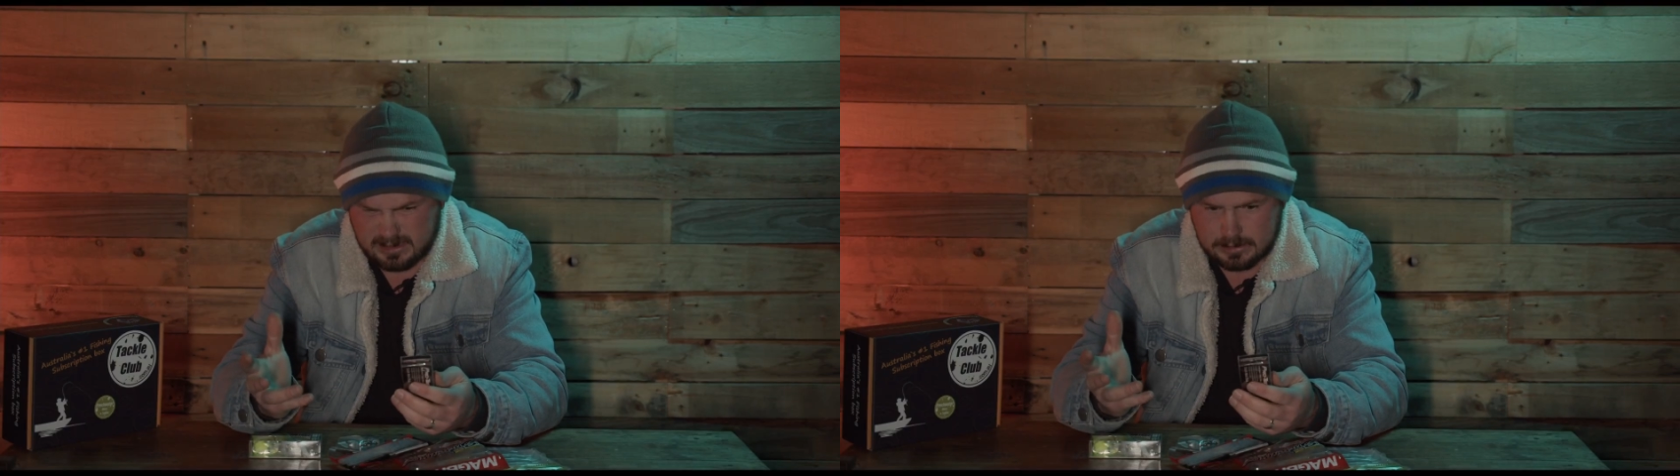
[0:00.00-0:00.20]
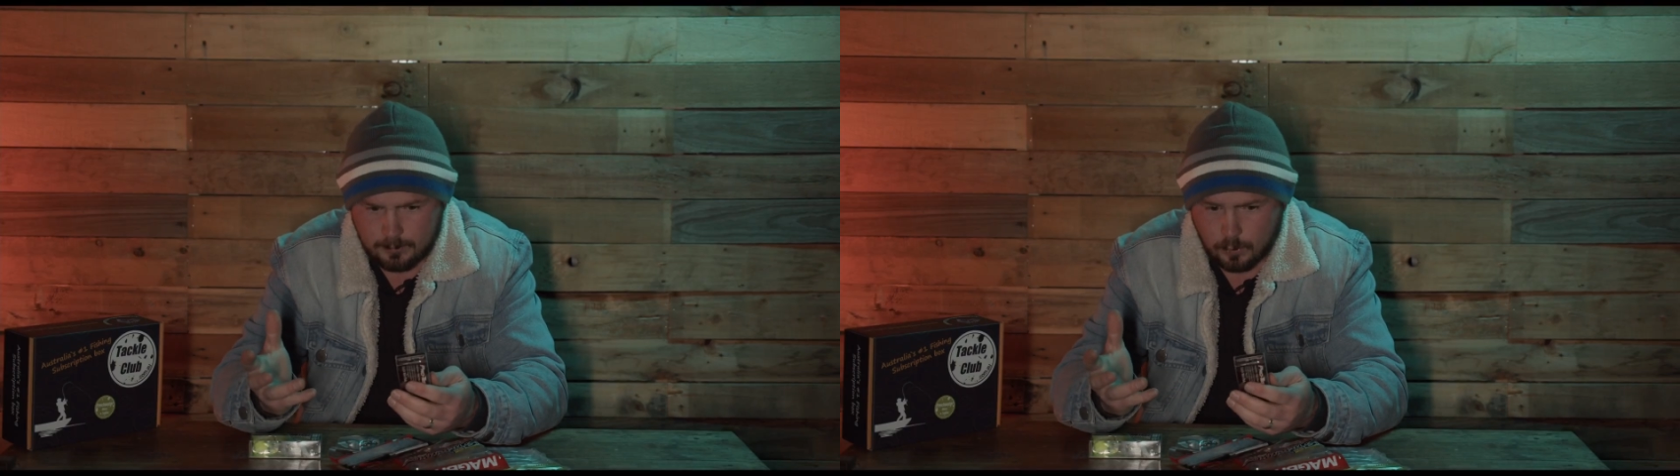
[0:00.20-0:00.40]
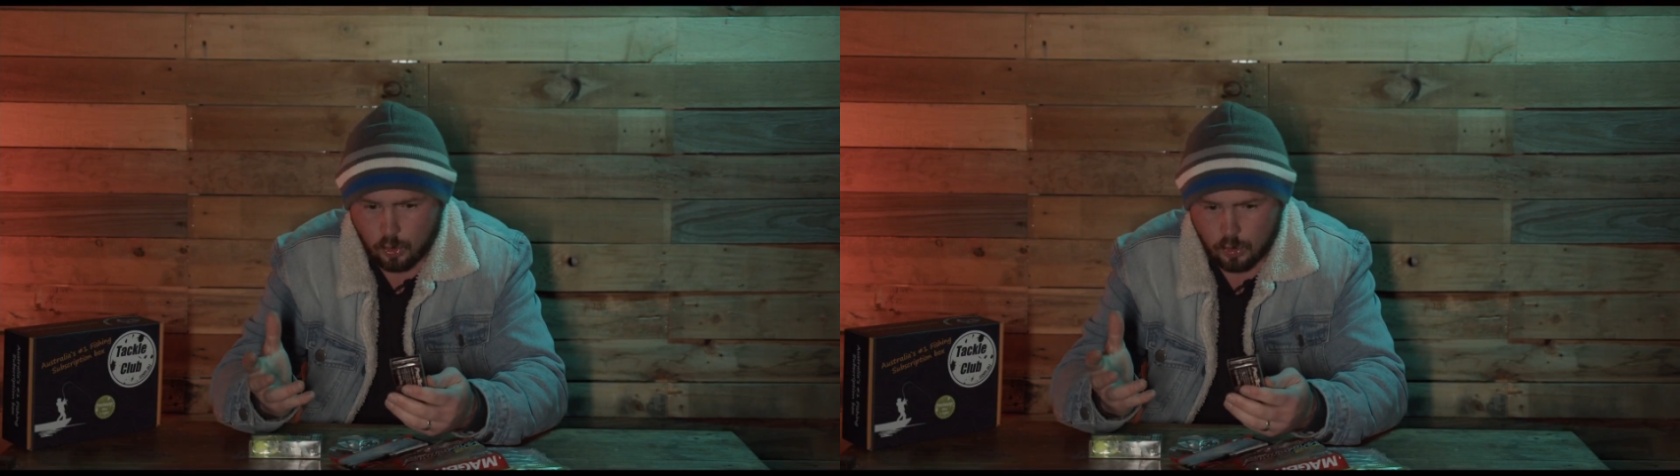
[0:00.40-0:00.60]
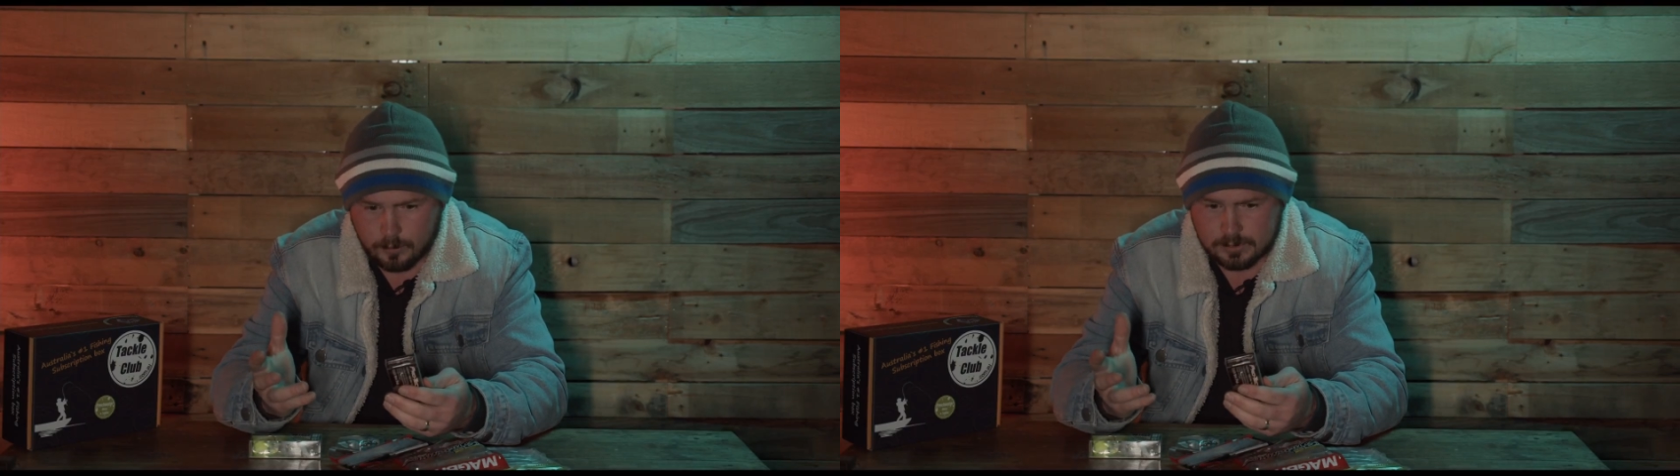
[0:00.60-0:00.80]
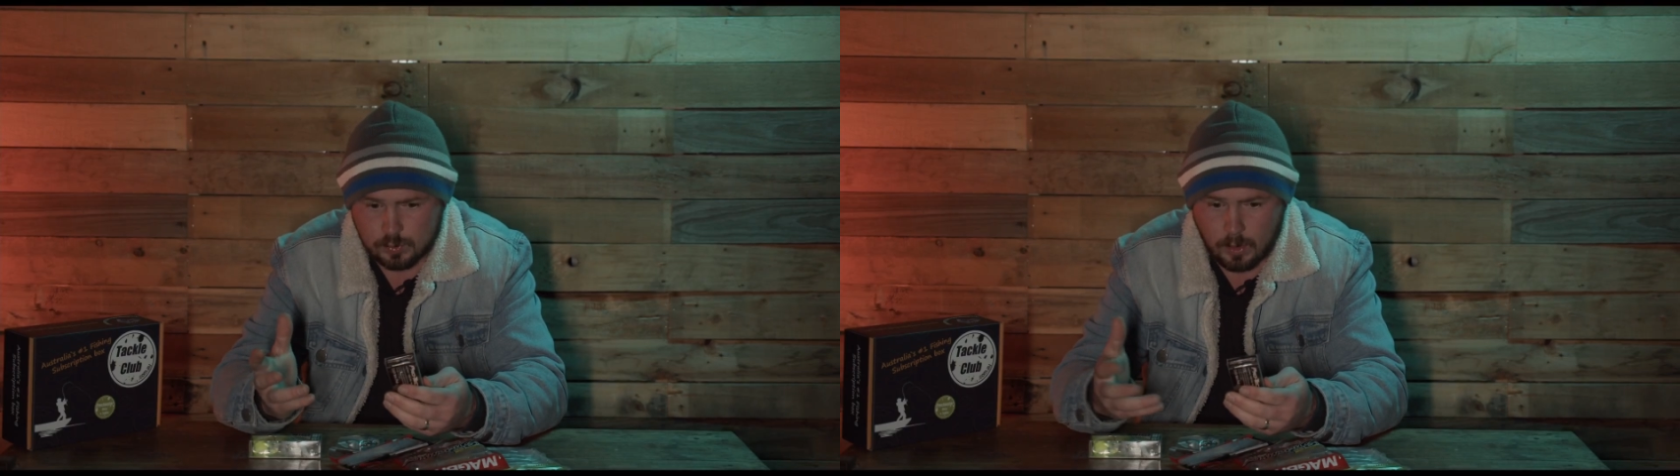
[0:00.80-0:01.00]
some call
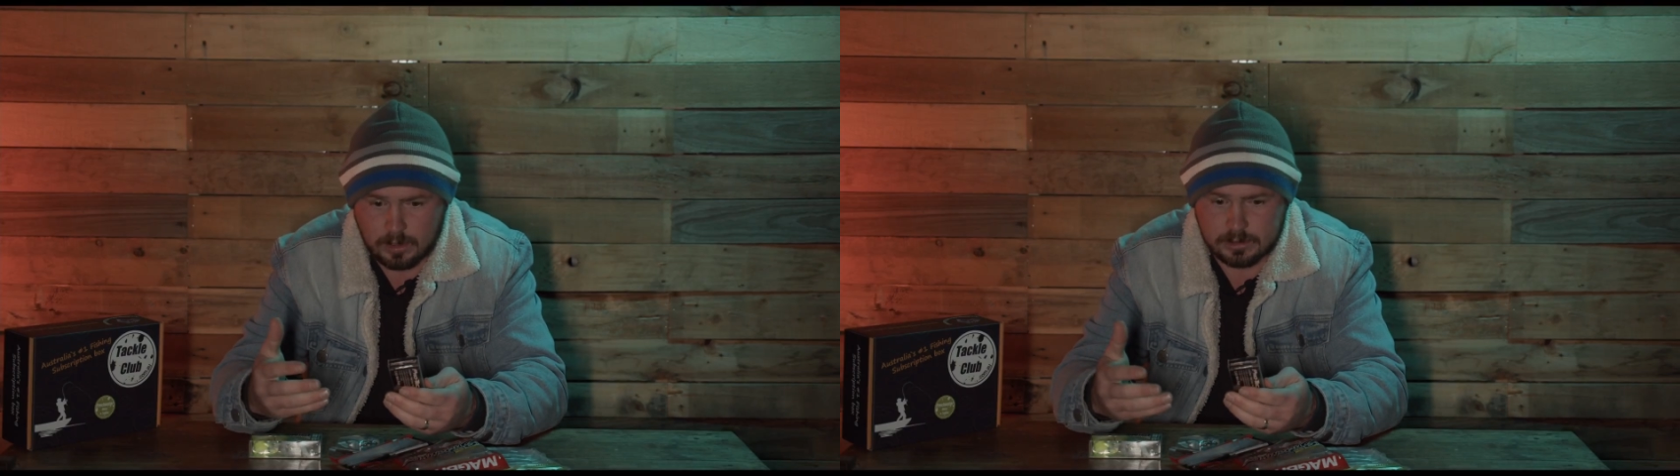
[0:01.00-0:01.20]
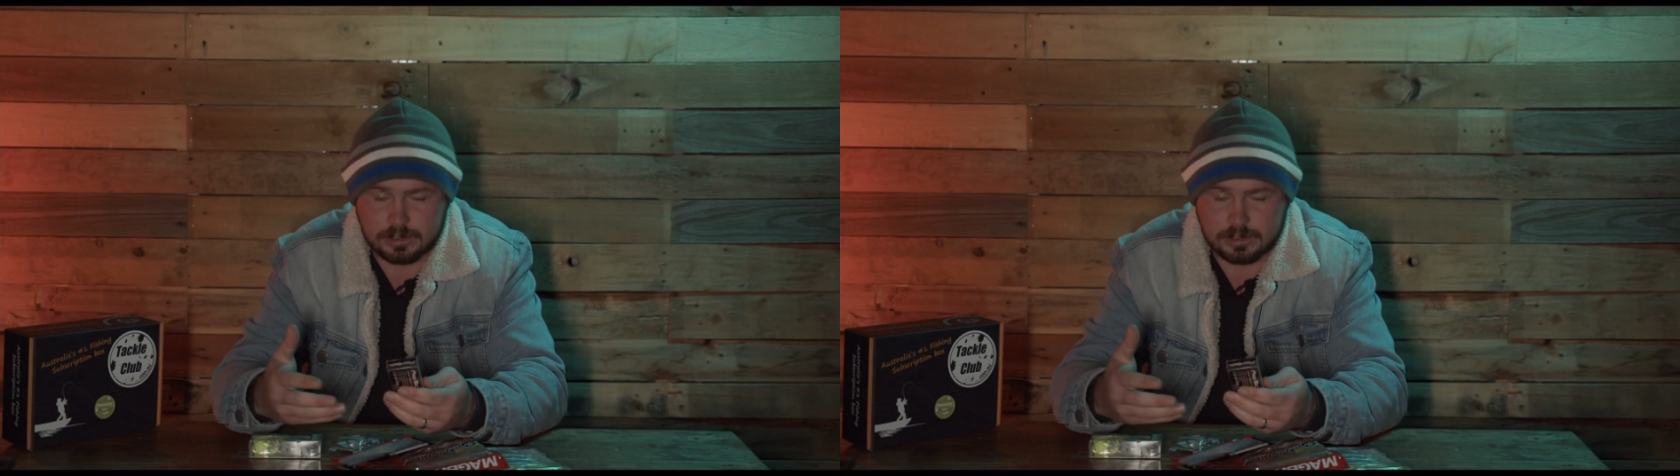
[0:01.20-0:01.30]
them as well.